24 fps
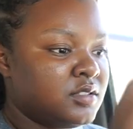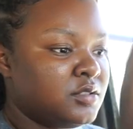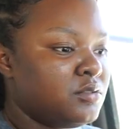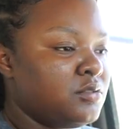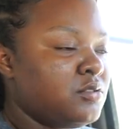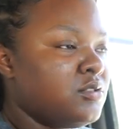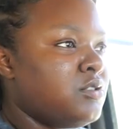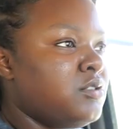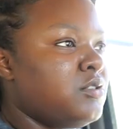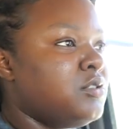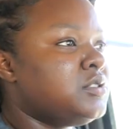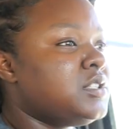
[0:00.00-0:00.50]

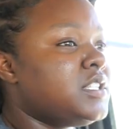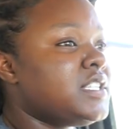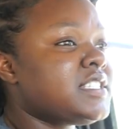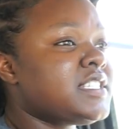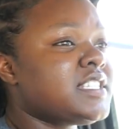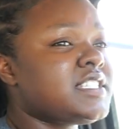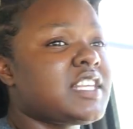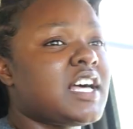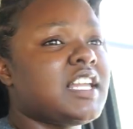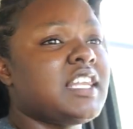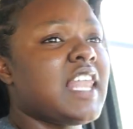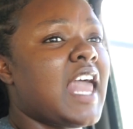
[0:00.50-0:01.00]
Ooh, this
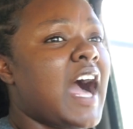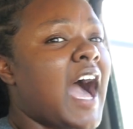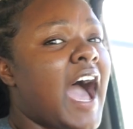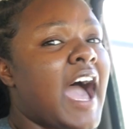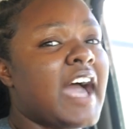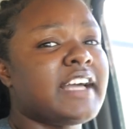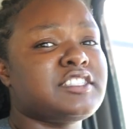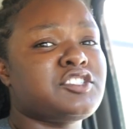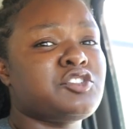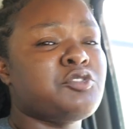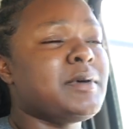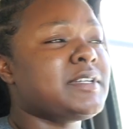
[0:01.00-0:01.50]
is a
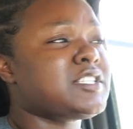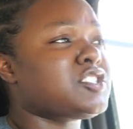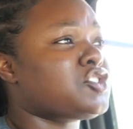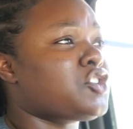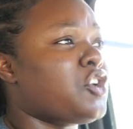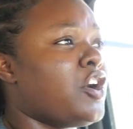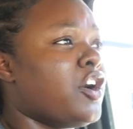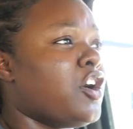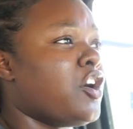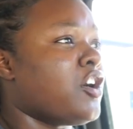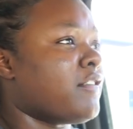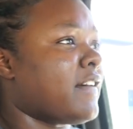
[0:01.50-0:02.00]
lot. Too much is
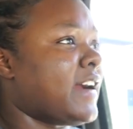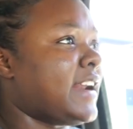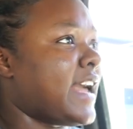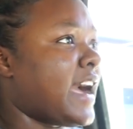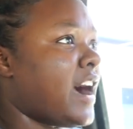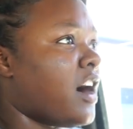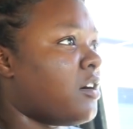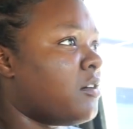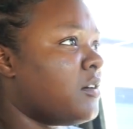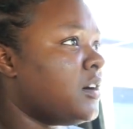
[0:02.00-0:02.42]
going on right now.